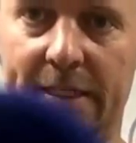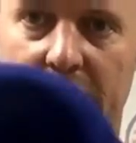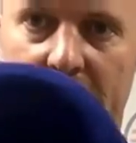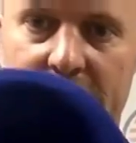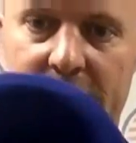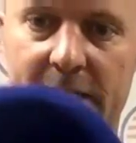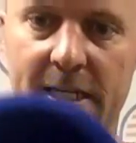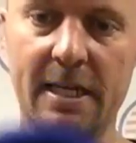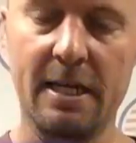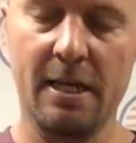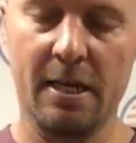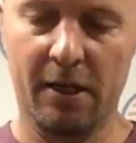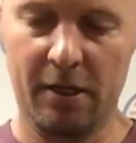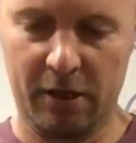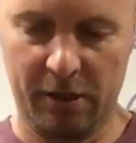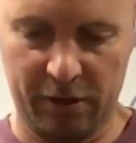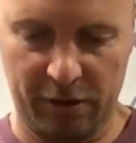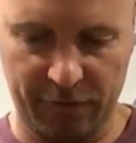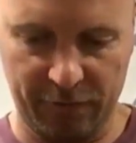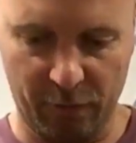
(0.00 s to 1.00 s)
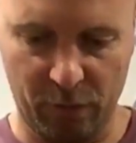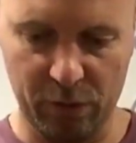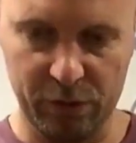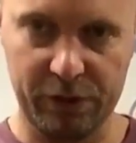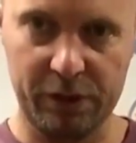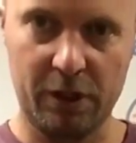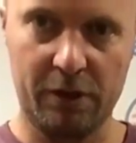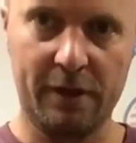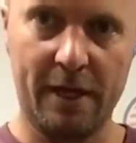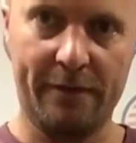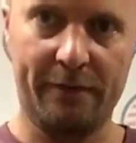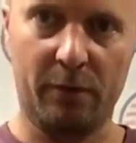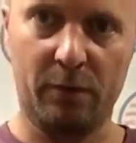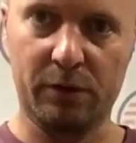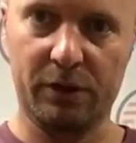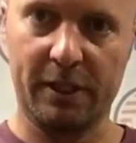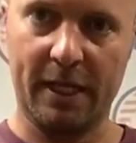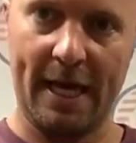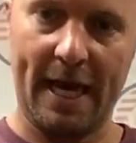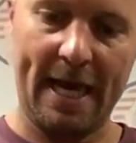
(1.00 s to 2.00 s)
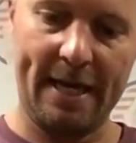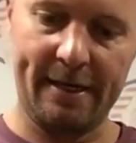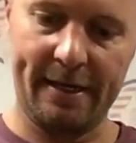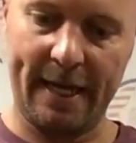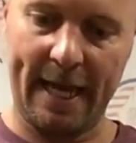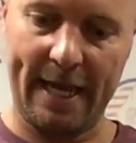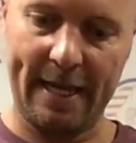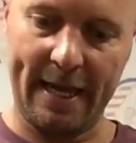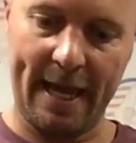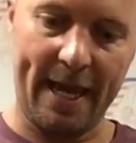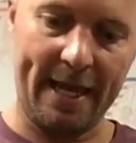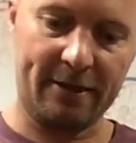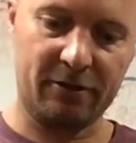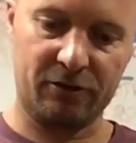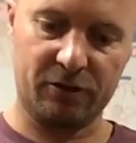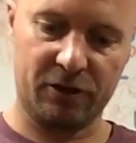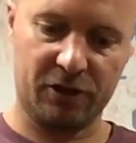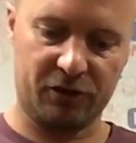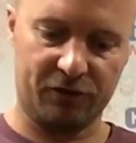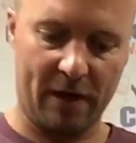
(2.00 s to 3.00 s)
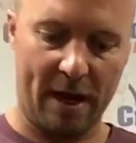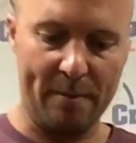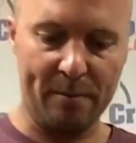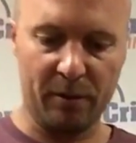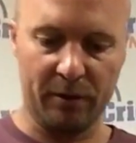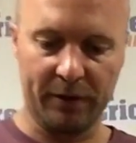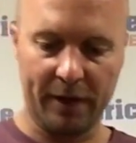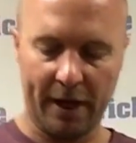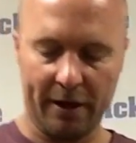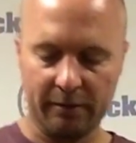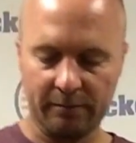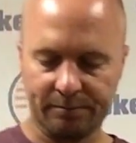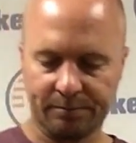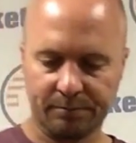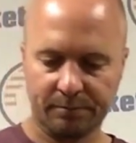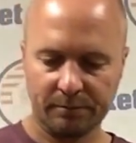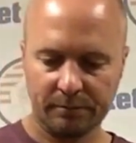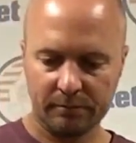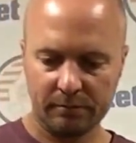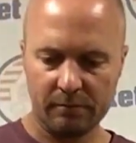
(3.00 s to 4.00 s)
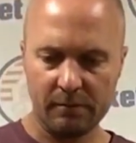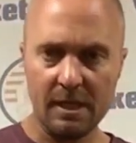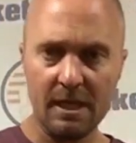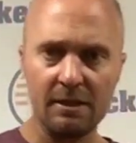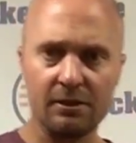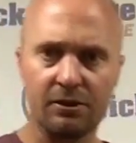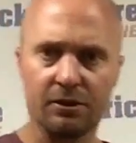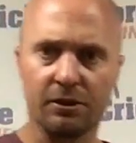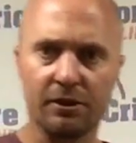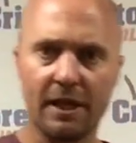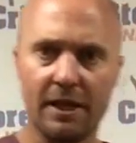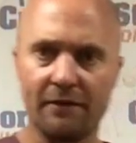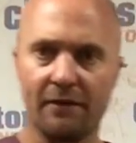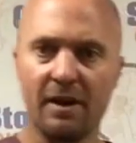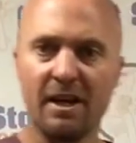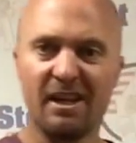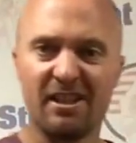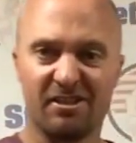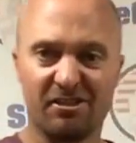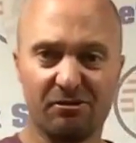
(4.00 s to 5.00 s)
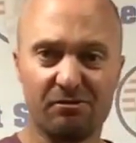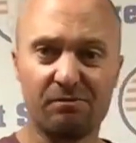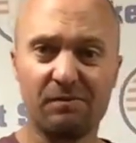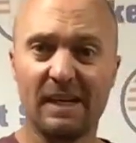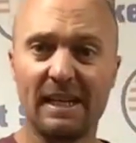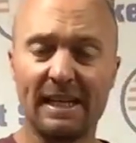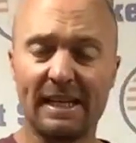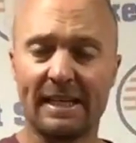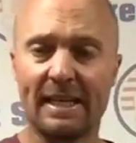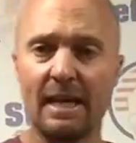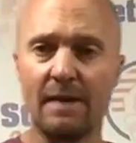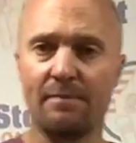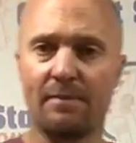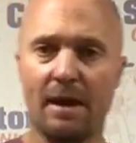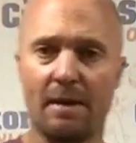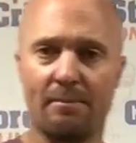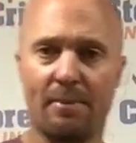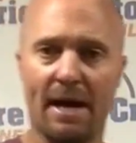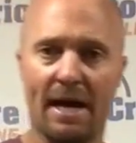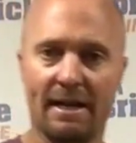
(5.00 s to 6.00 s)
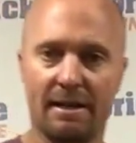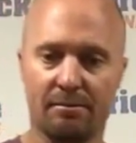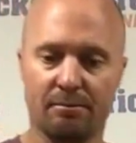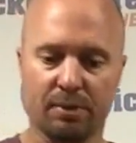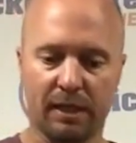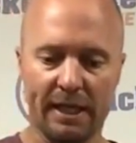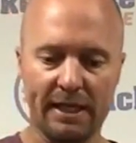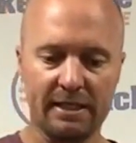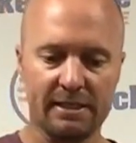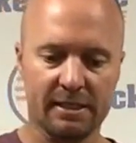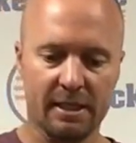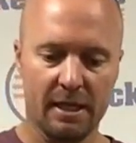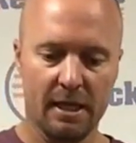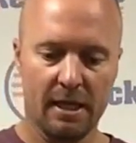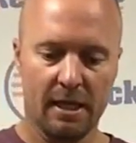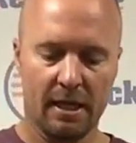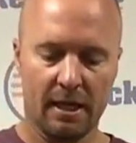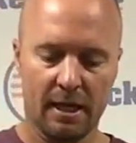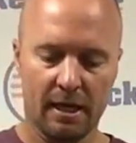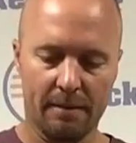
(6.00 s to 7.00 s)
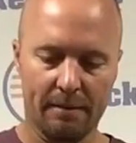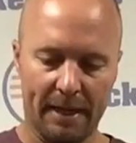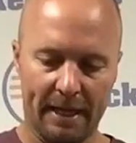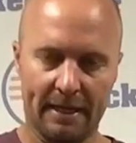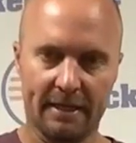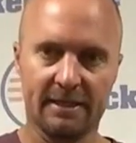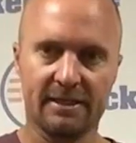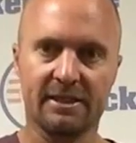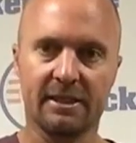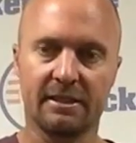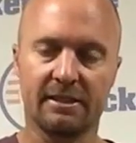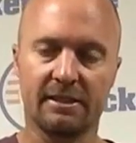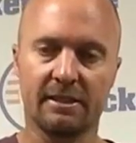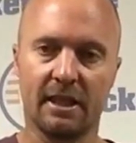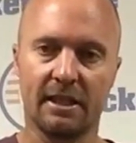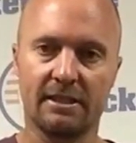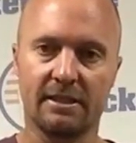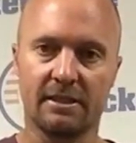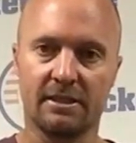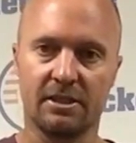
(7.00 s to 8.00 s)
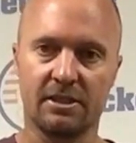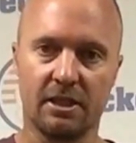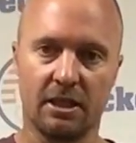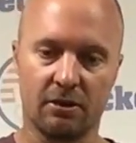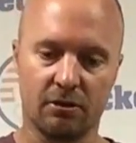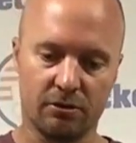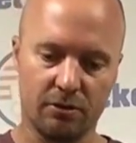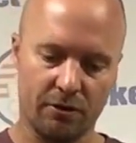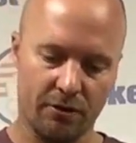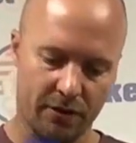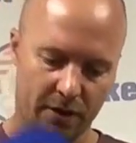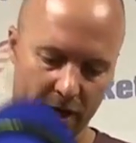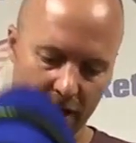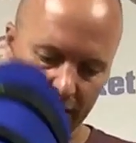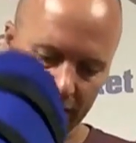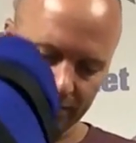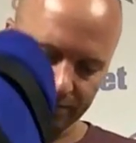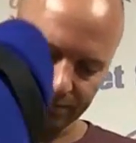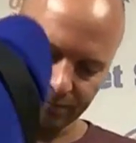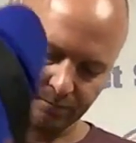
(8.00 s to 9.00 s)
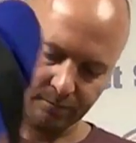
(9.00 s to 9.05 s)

nicely. They've also added an extra strap on there to really keep that pad in place, and it sits nice and snug on your thigh.